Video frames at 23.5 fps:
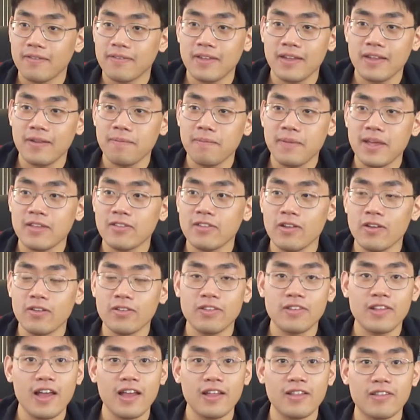It makes no
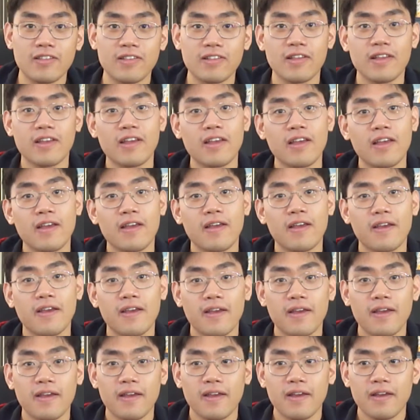sense.
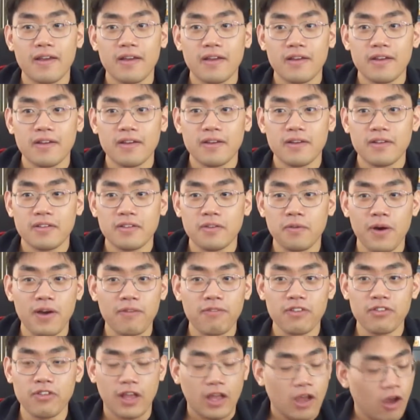The wife
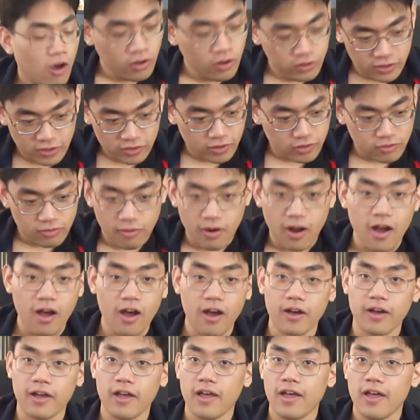is like, this is
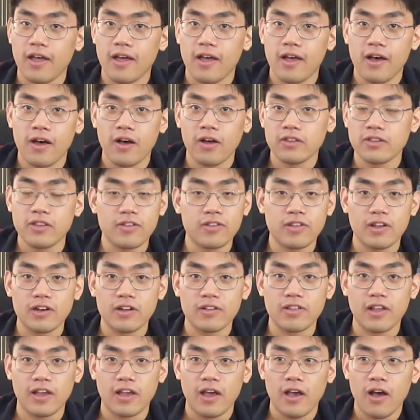wrong. The son
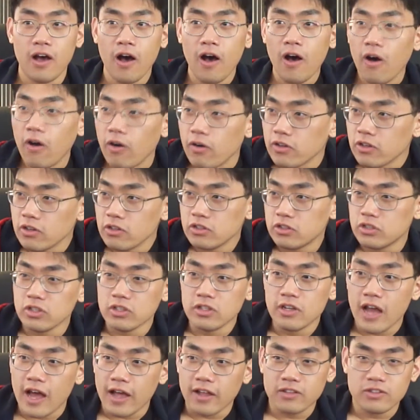is like, oh, you
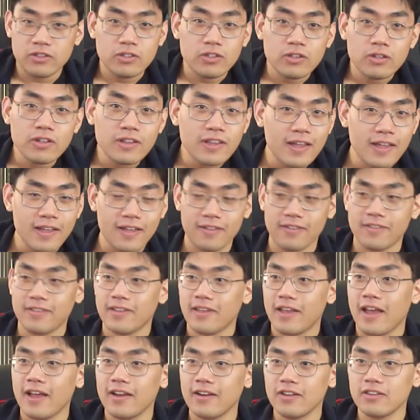should not do this.
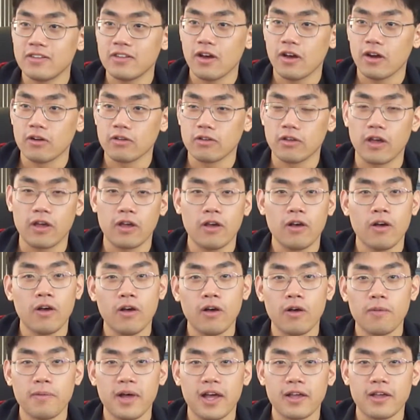And the daughter's like,
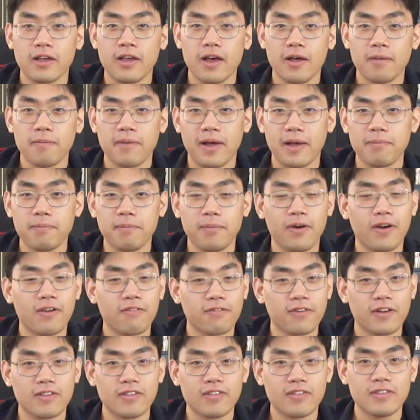oh my god, my
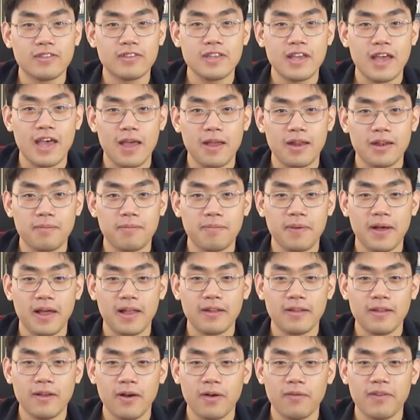boyfriend's dead,
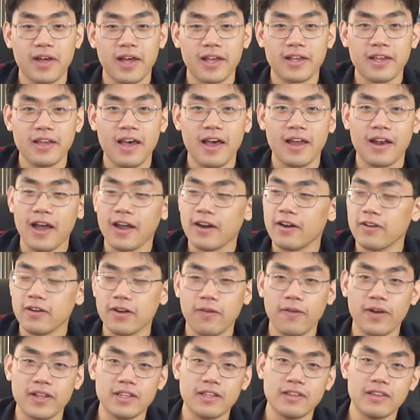but oh my god, I don't
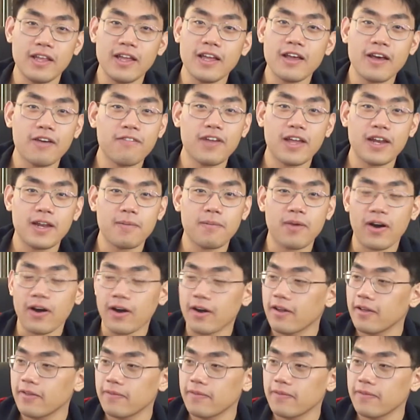know what to think of anymore.